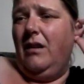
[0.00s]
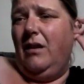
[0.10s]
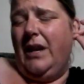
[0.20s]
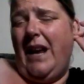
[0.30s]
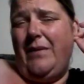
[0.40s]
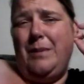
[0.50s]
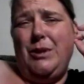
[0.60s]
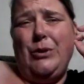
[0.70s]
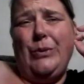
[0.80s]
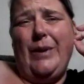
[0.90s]
Oh, it'd have to be
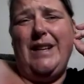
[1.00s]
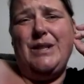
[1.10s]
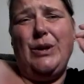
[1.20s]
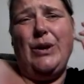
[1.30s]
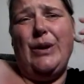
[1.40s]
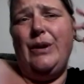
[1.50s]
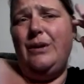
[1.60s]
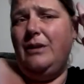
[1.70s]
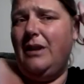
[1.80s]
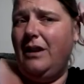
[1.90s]
2 weeks
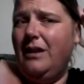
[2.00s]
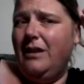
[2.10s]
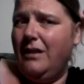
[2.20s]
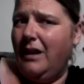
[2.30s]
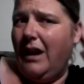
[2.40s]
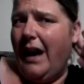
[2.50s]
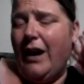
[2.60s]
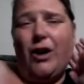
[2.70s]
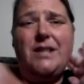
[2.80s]
ago, and I